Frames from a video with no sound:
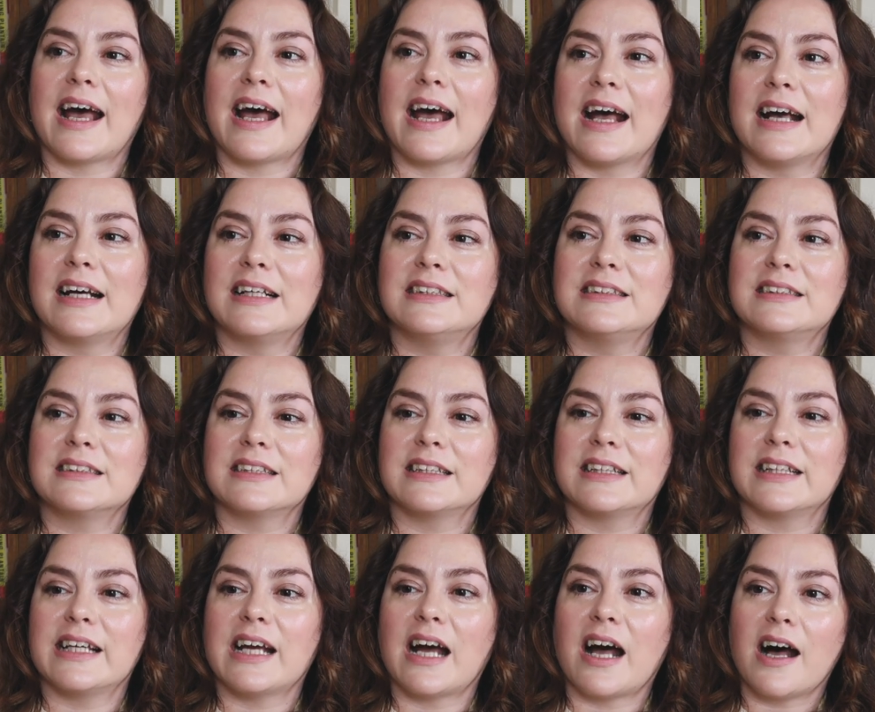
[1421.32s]
and
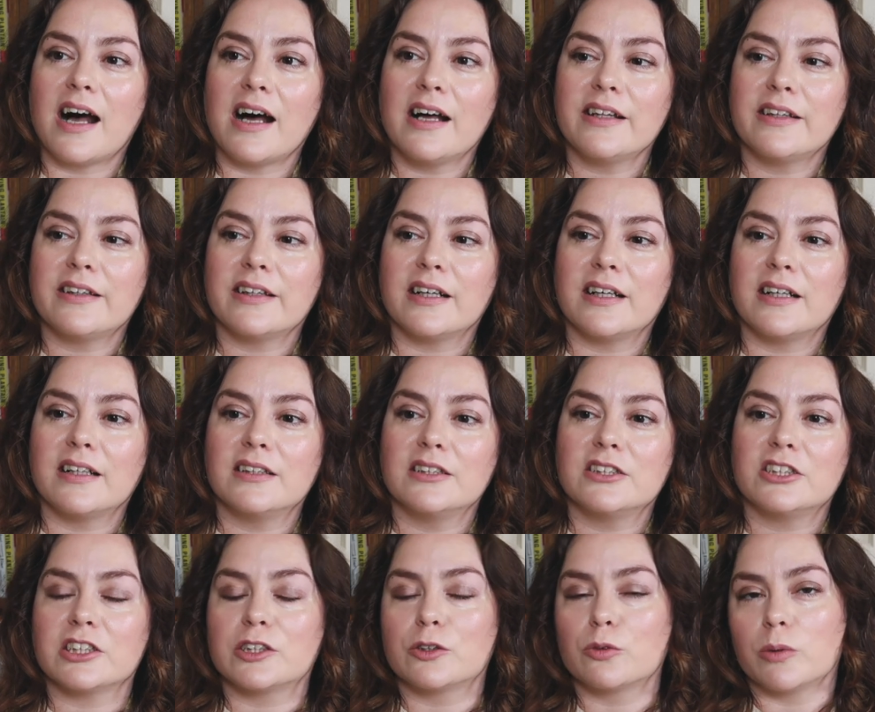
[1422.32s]
the other
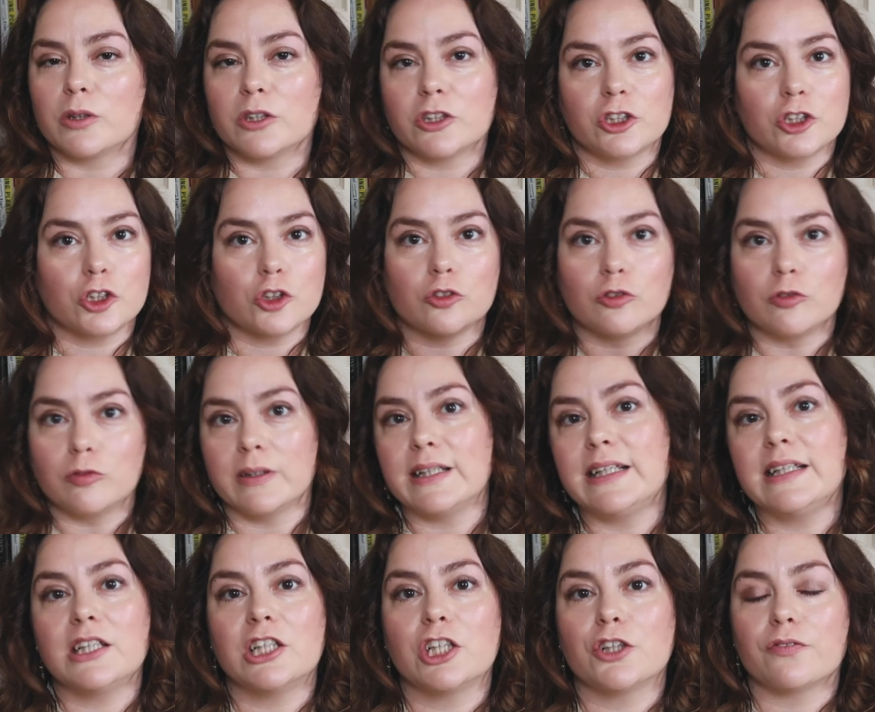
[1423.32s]
just wants to
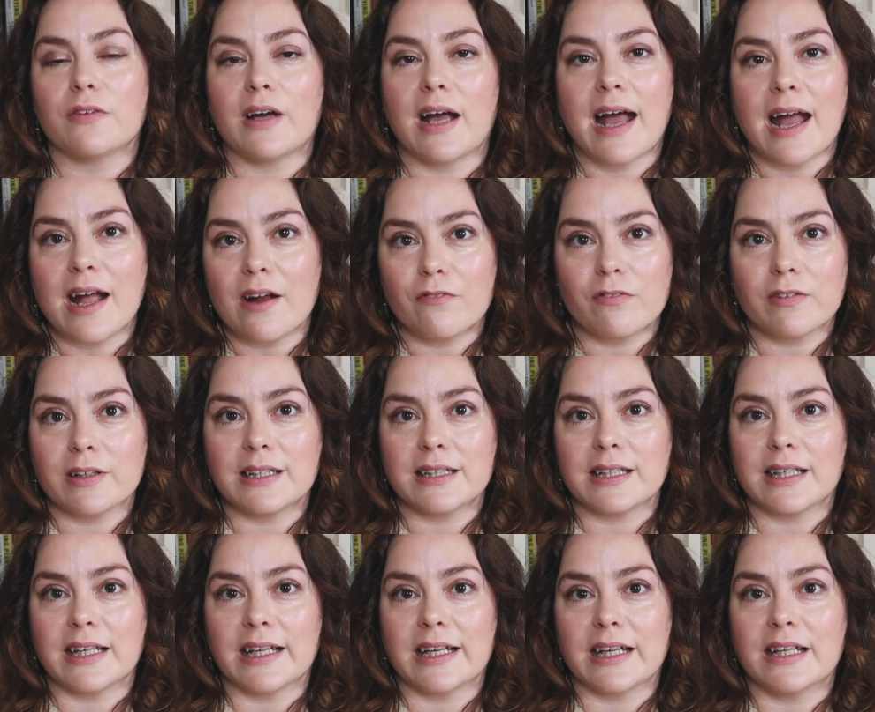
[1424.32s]
reach for
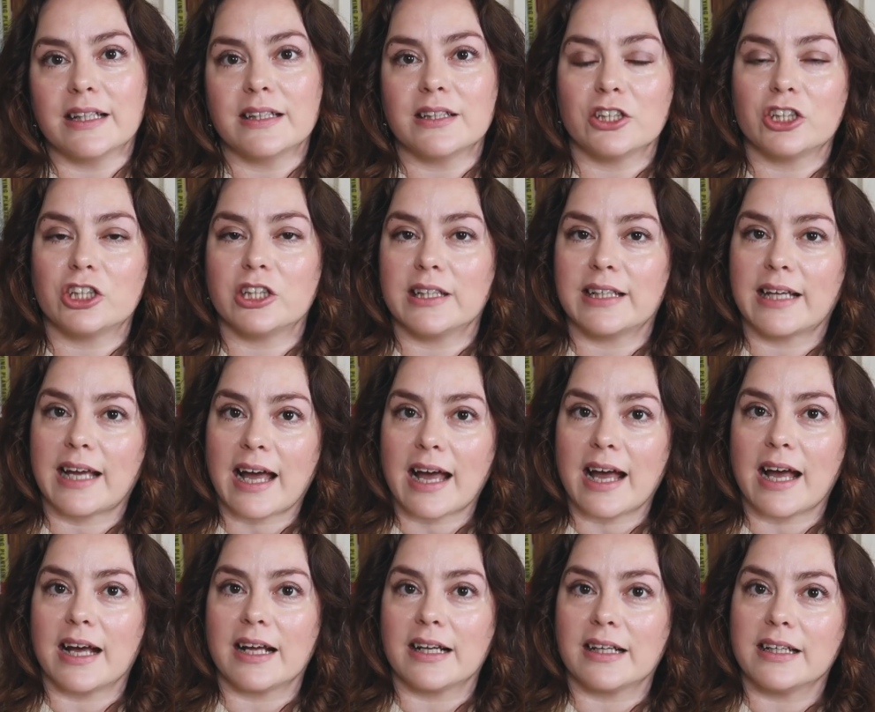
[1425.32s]
everything that she
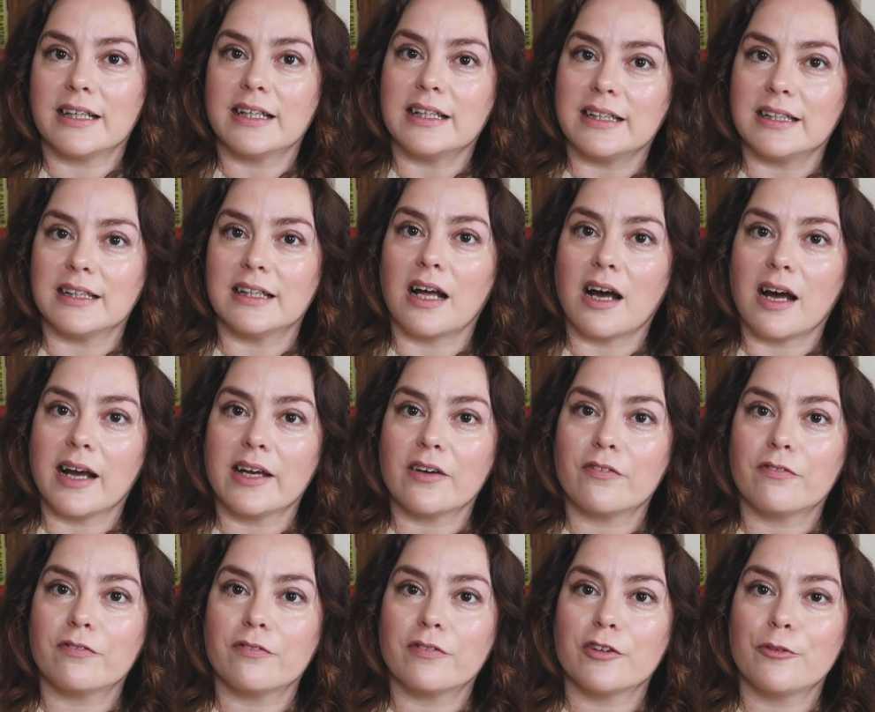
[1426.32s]
can in
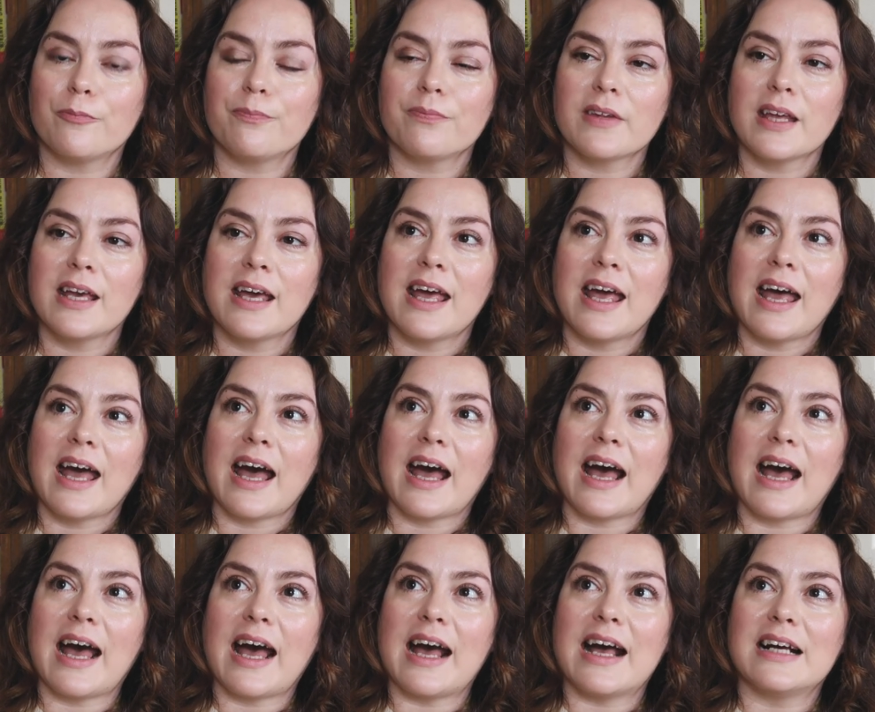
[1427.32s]
life.
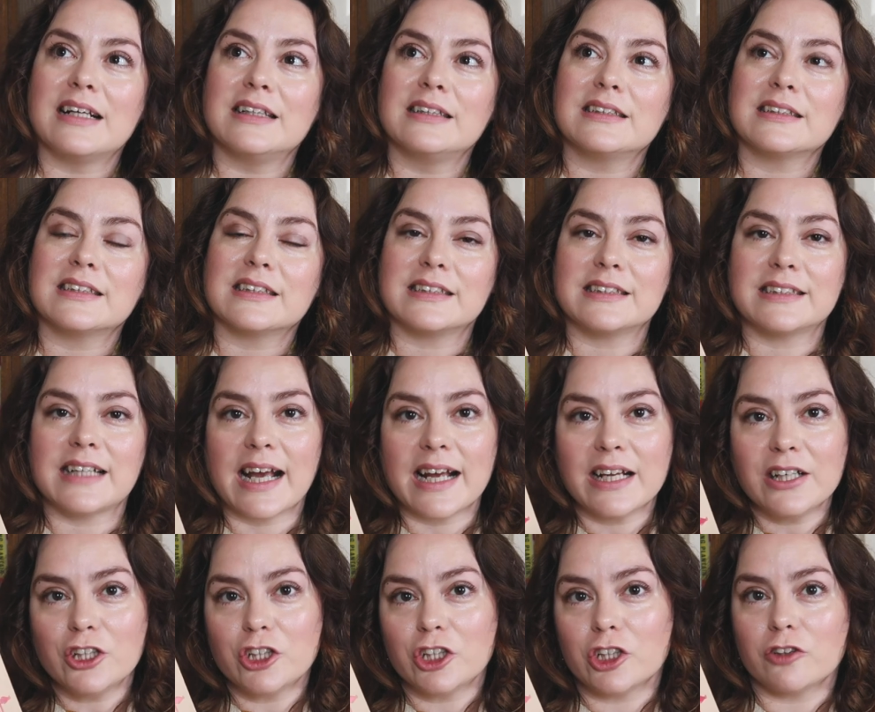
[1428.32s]
And the
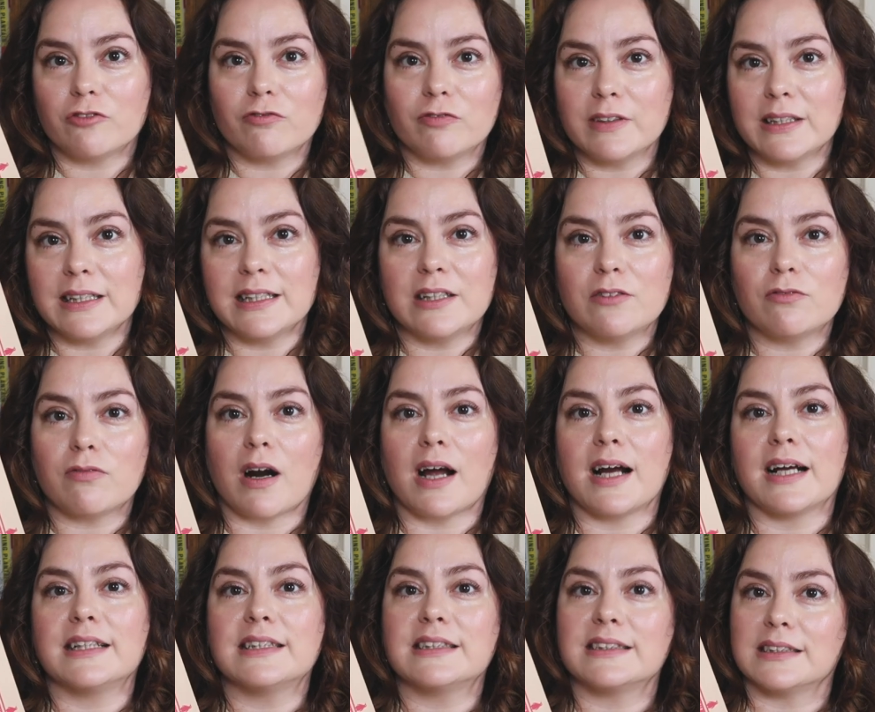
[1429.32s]
tension really
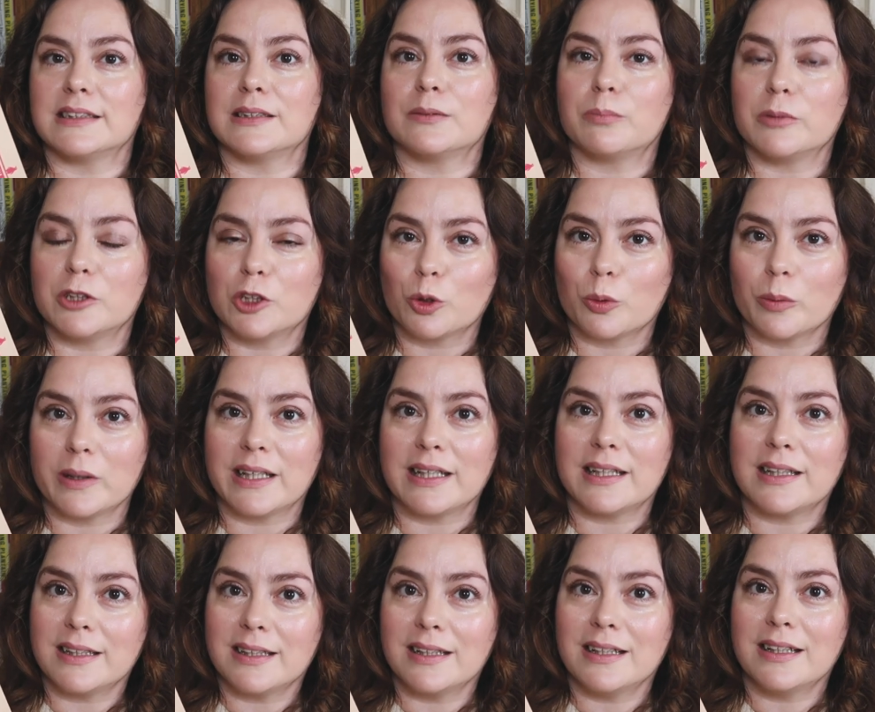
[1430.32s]
rises
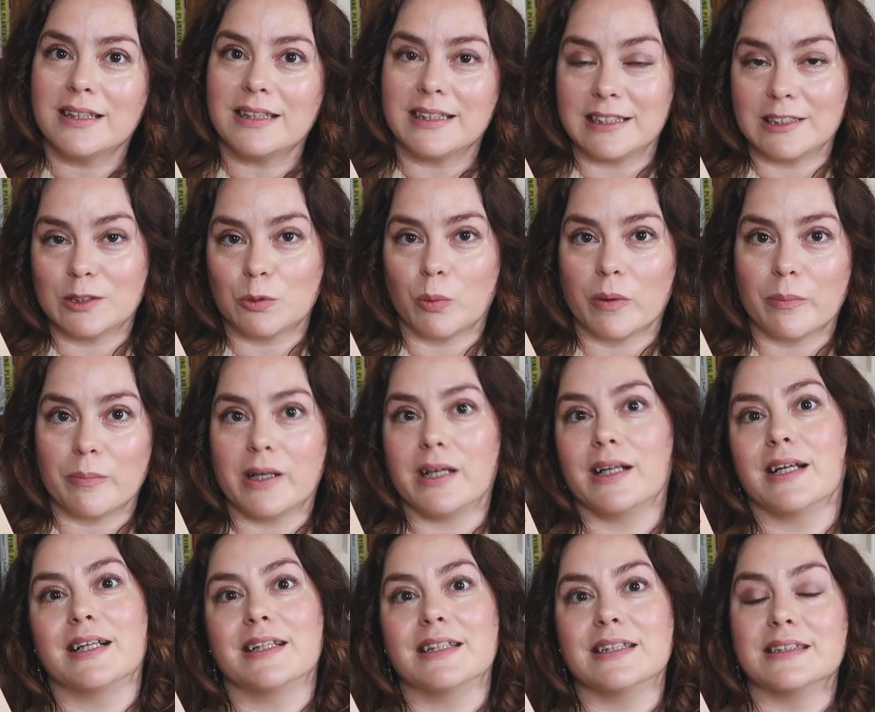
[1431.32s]
between these
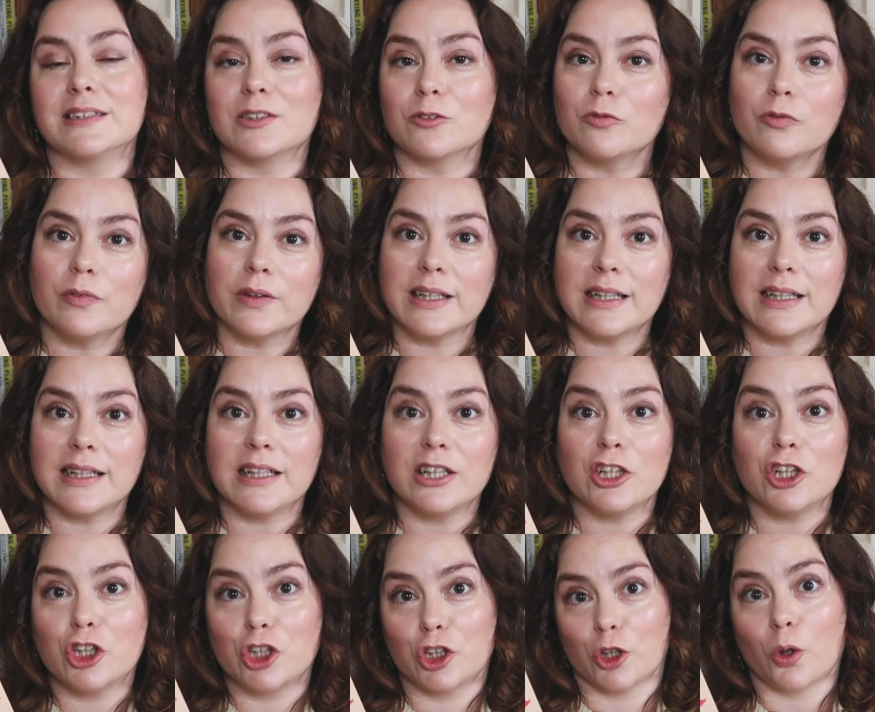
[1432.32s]
women, and there's a
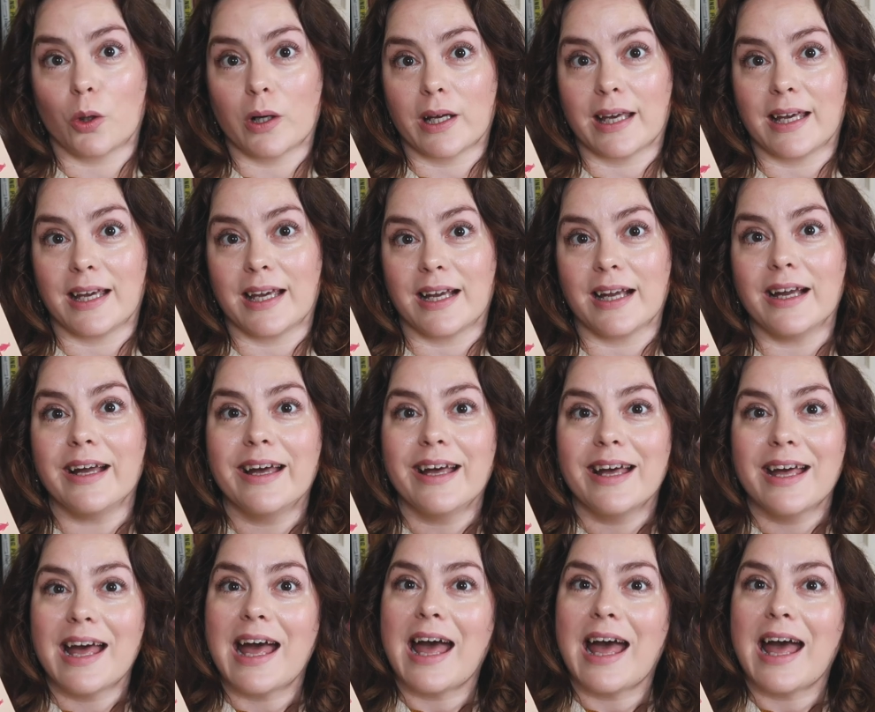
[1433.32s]
really shocking